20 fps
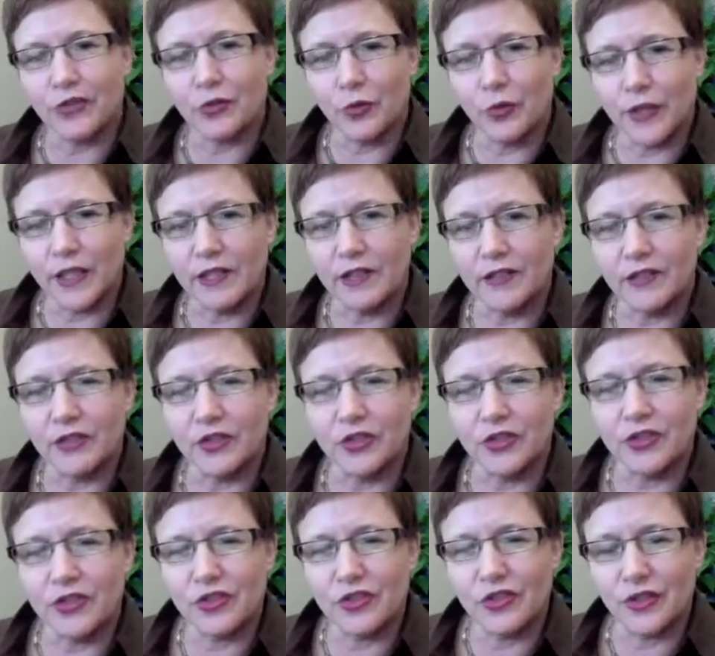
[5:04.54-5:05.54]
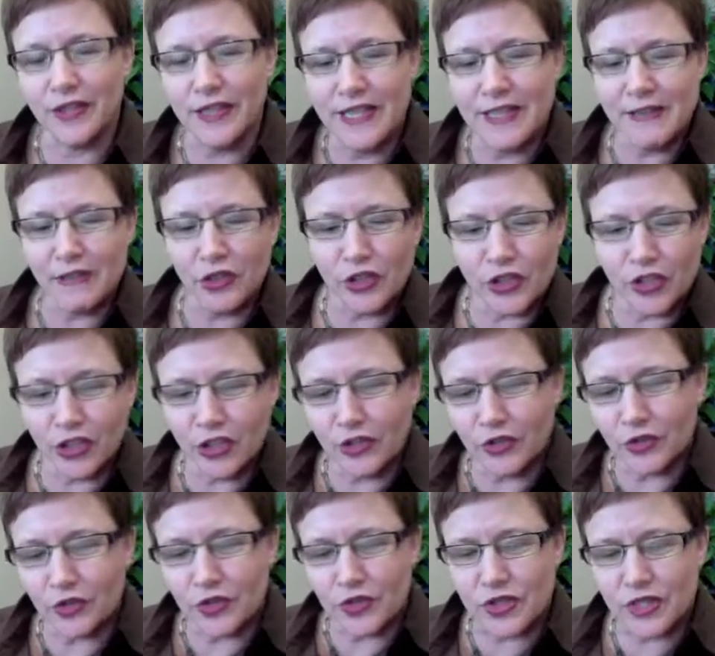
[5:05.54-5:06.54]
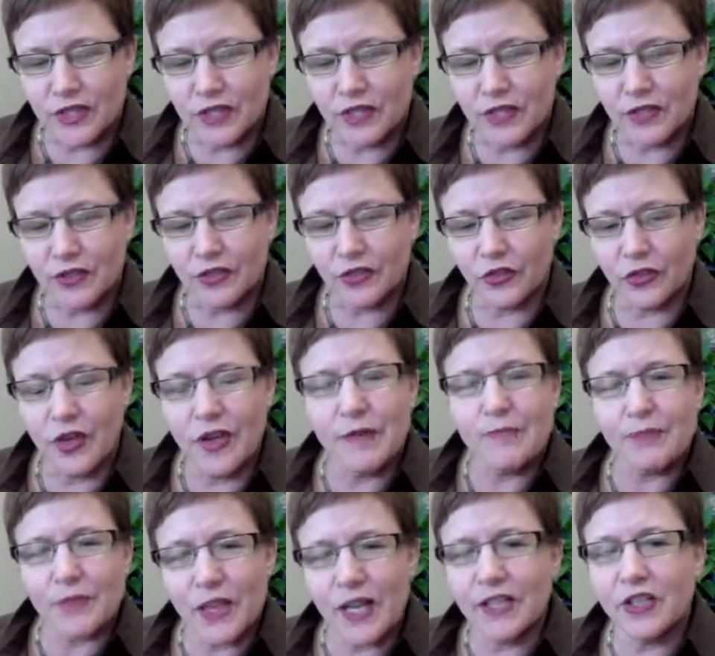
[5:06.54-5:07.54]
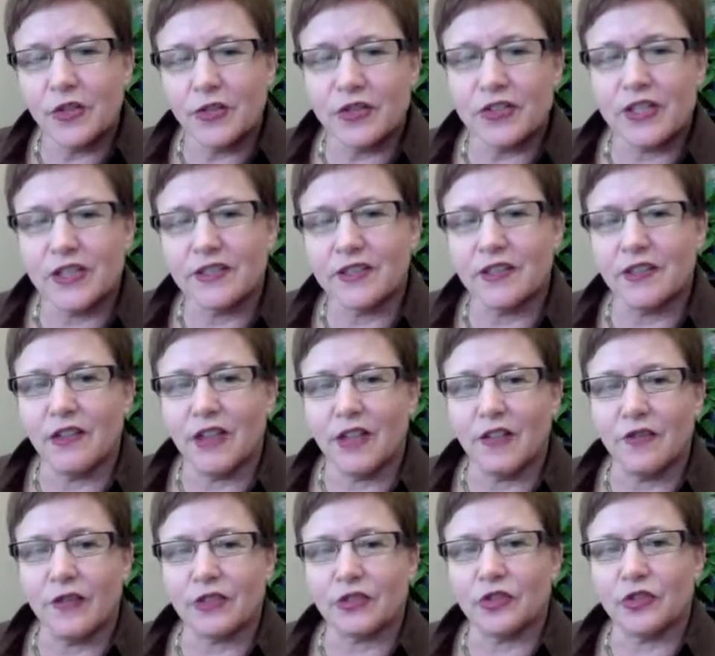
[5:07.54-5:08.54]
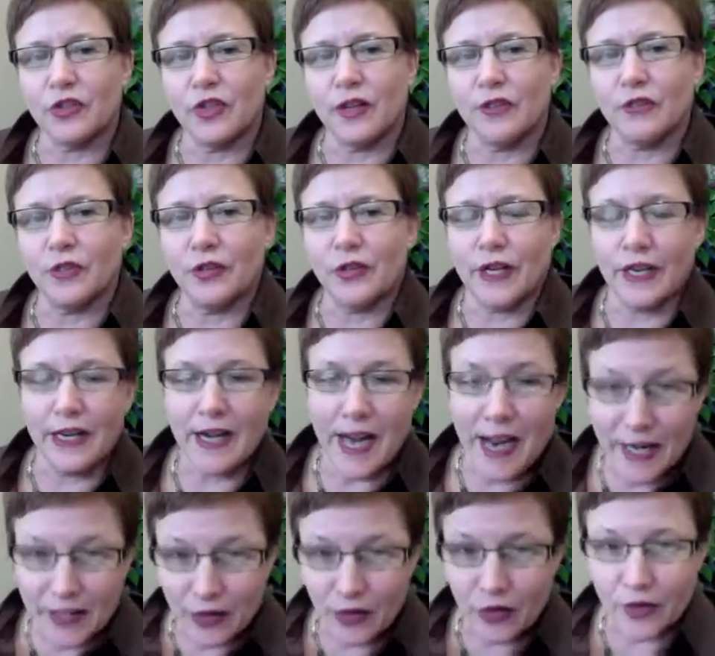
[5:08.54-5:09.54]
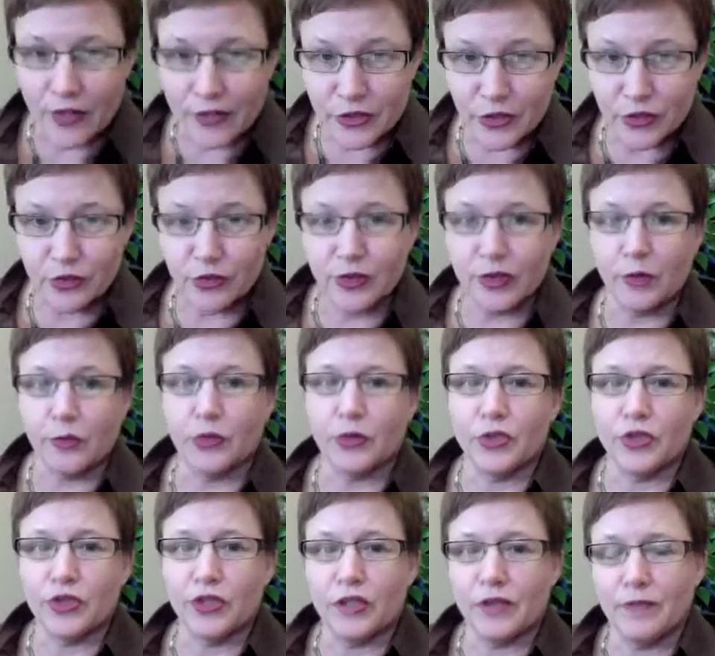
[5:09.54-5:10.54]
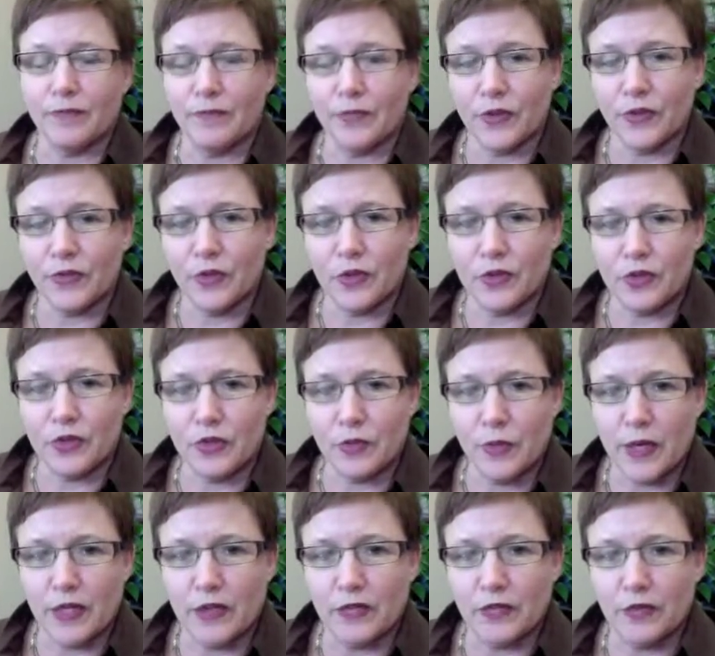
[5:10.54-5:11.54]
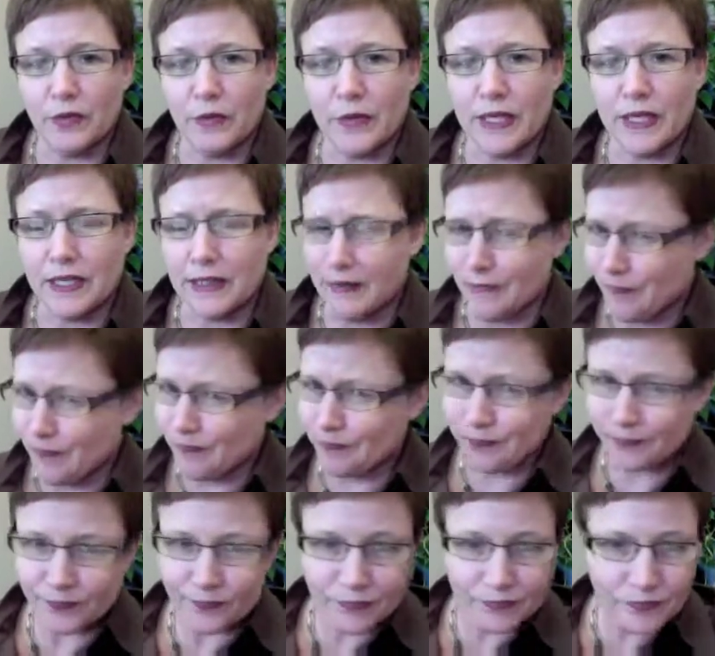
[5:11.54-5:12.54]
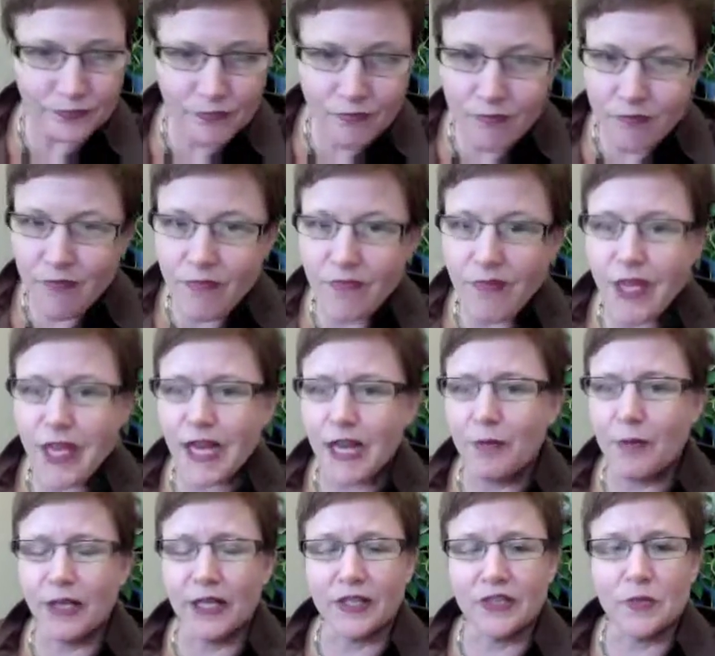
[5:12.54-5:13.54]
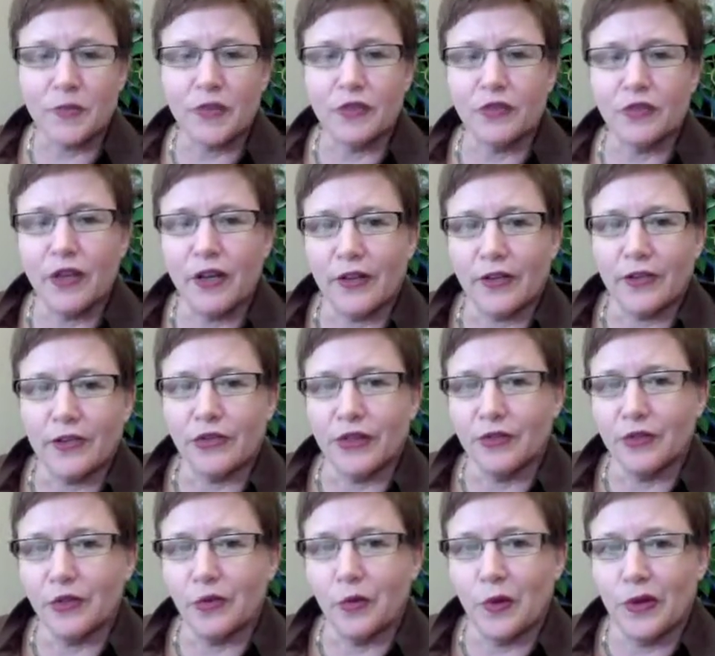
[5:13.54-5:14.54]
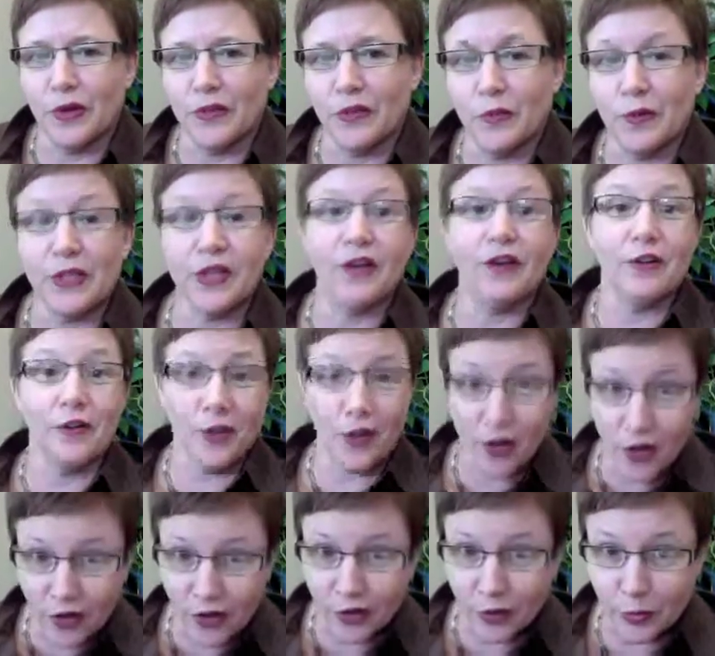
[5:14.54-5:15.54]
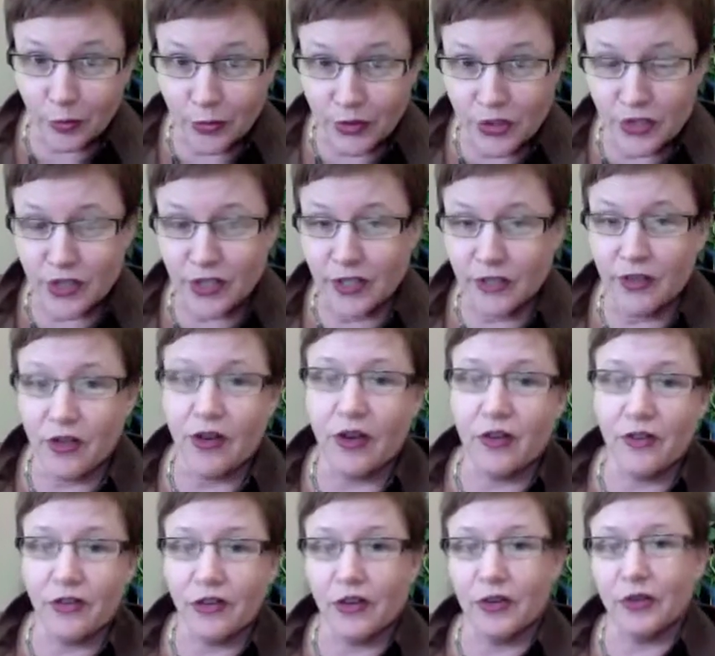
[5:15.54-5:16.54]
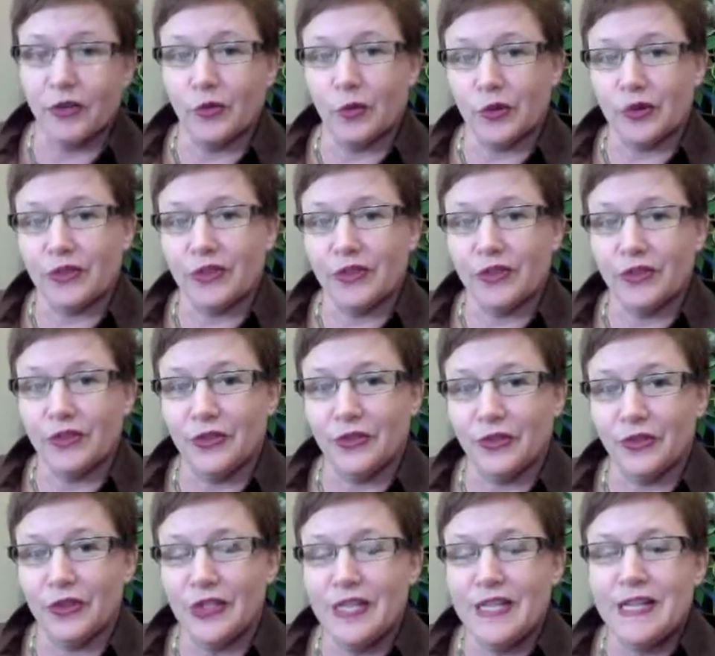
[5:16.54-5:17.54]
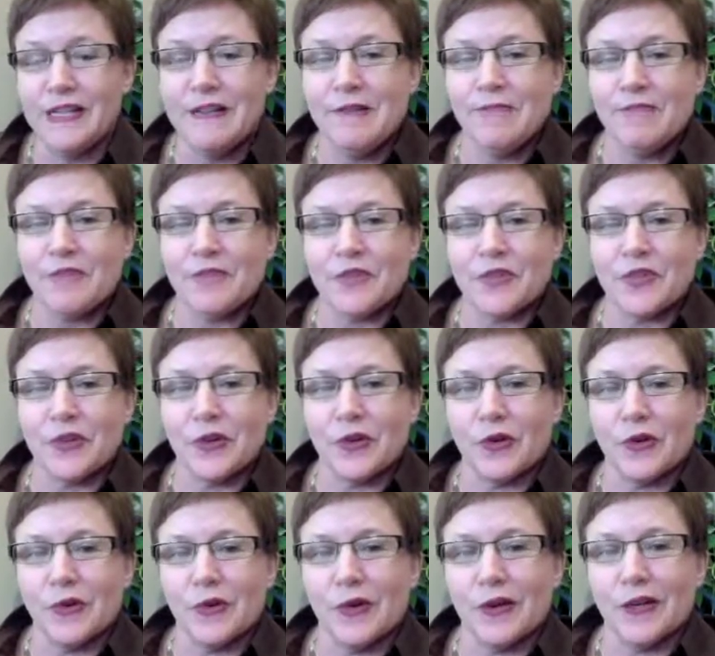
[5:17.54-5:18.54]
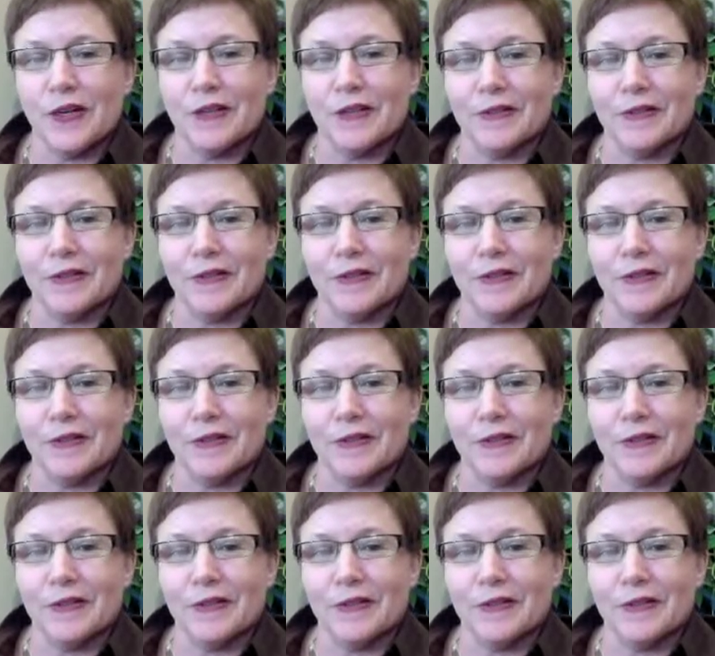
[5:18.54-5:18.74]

to read it just to look at all those details, I know it takes a lot of extra effort. And I know I truly appreciate the folks who beta for me, and I bet I speak for authors everywhere, that we all appreciate all the hard work that you do. So